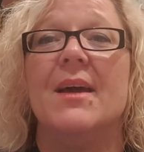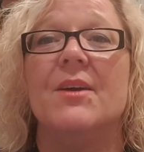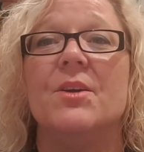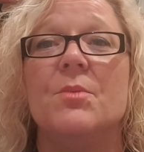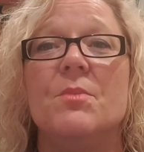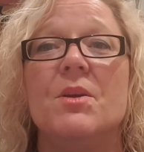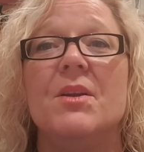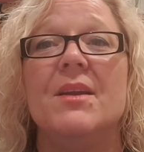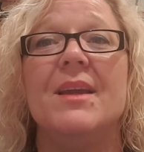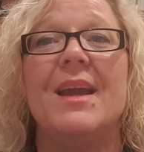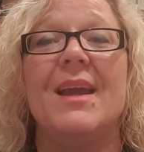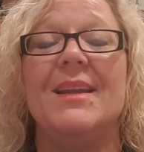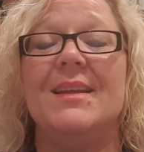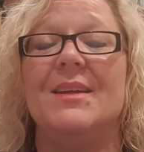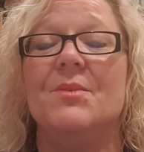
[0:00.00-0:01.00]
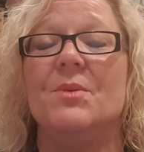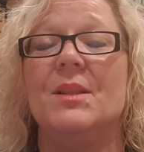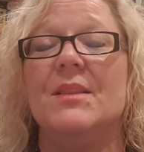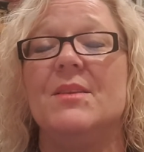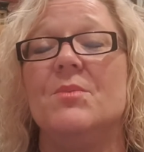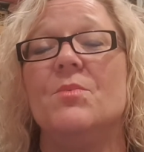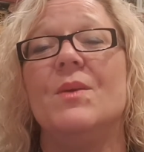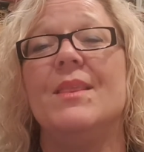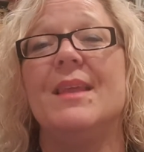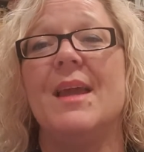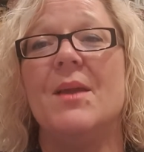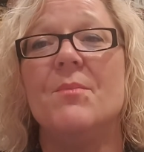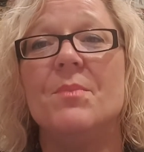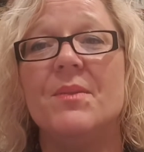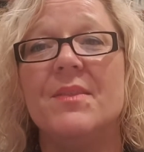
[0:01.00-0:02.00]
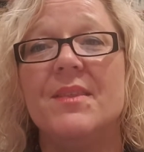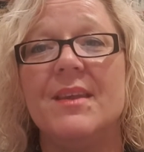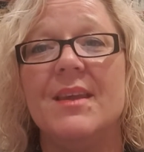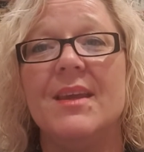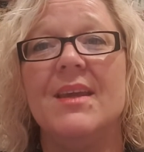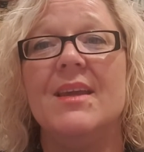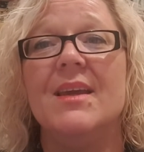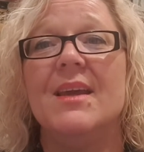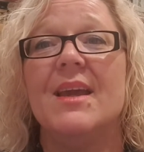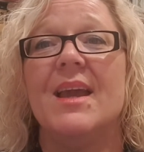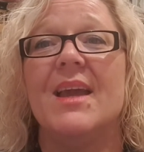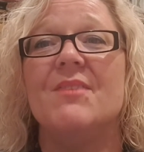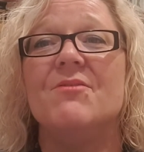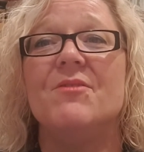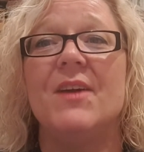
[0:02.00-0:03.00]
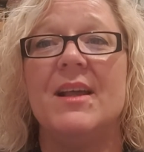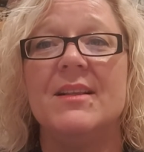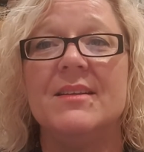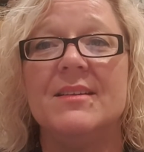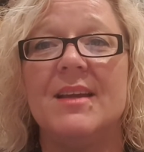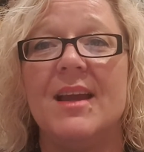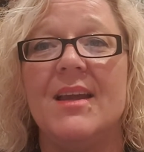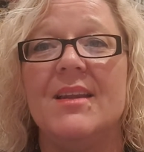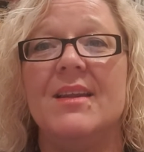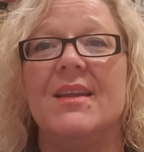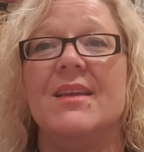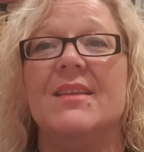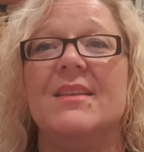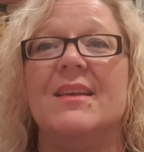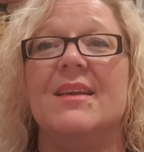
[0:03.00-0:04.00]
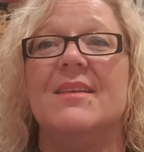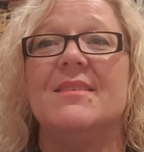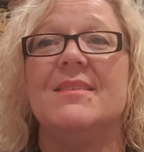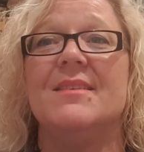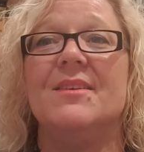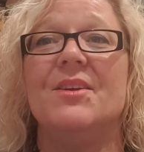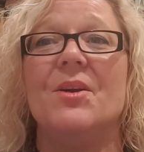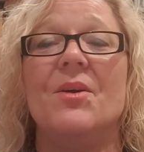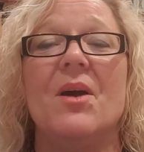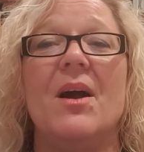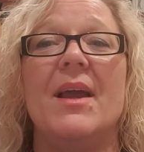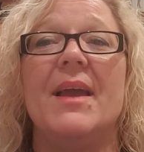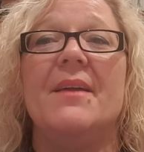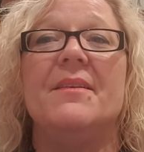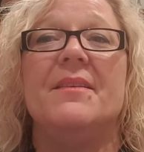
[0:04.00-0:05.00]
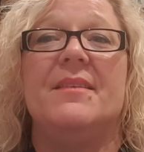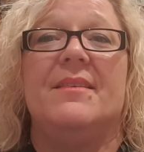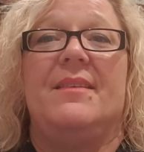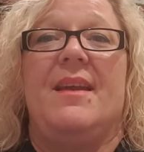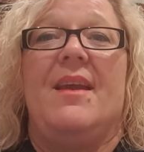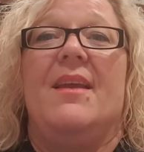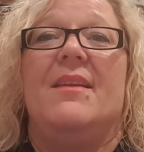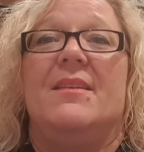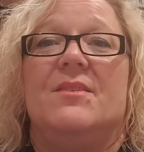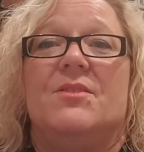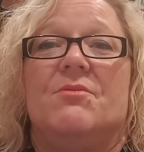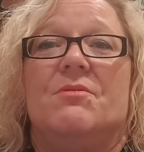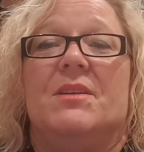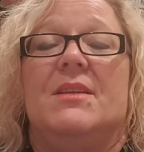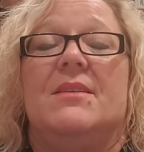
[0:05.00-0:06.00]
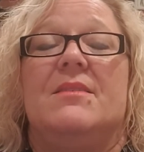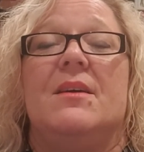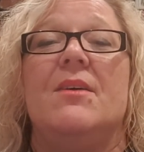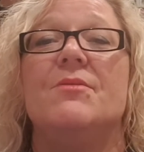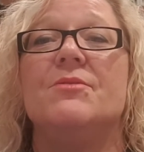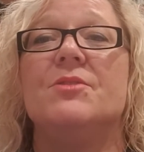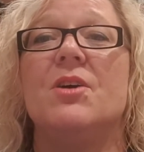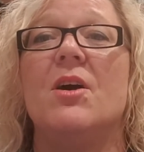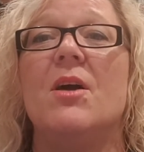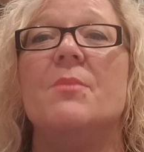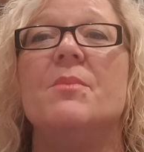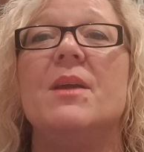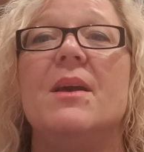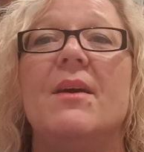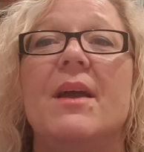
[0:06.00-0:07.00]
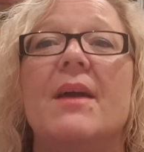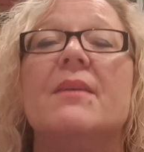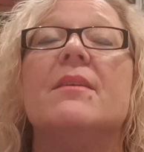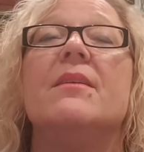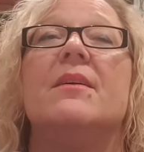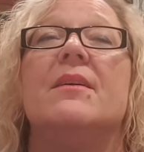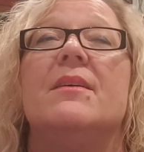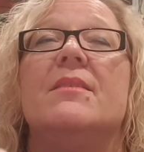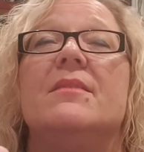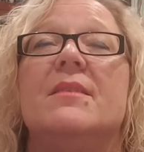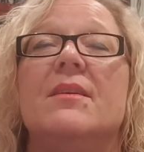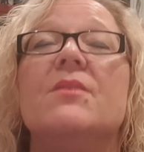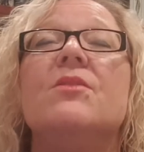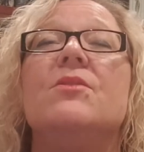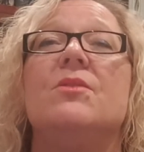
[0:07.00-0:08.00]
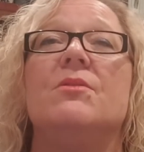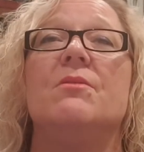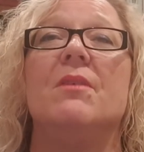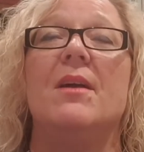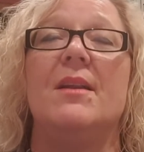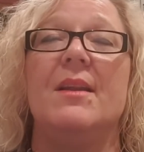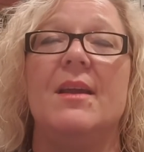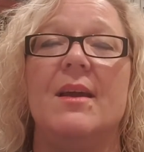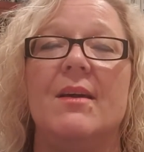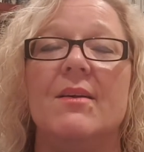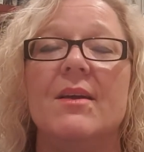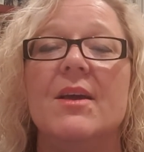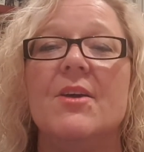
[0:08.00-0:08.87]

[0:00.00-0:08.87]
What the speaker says: Communicating with them with empathy and validating that, I understand it's a really tough time now. How can I assist you right now?